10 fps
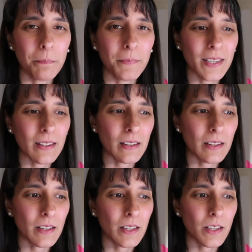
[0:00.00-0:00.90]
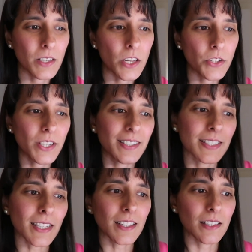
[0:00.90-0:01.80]
But, you know, you can
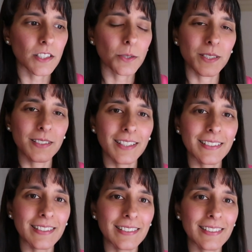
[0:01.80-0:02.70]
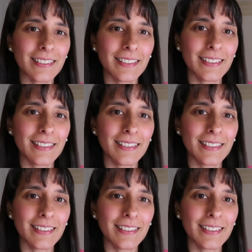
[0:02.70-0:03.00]
see there that she was addicted